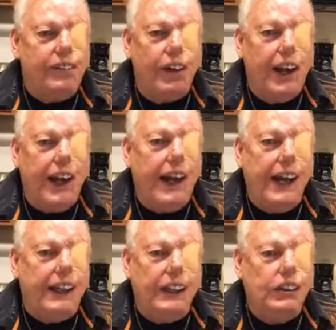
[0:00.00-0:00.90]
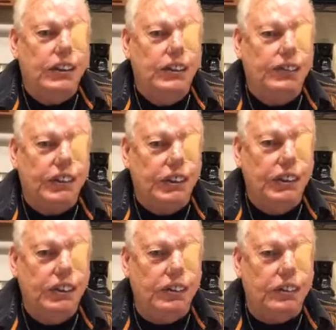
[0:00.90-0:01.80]
for an eye and a tooth for a
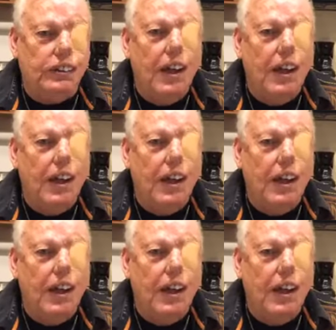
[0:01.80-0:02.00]
tooth.